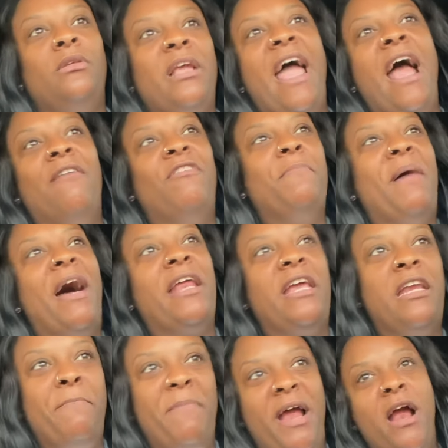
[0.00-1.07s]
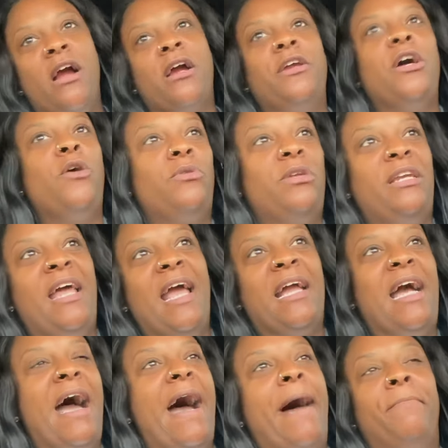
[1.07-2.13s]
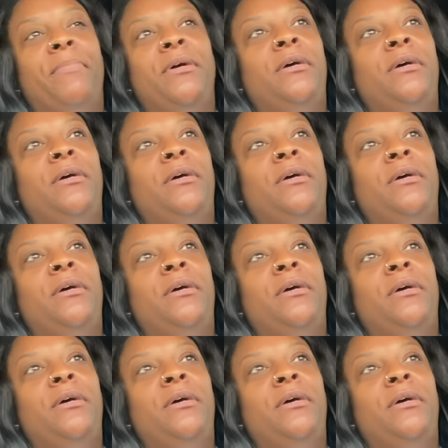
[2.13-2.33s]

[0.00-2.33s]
Everybody in America knows that that cop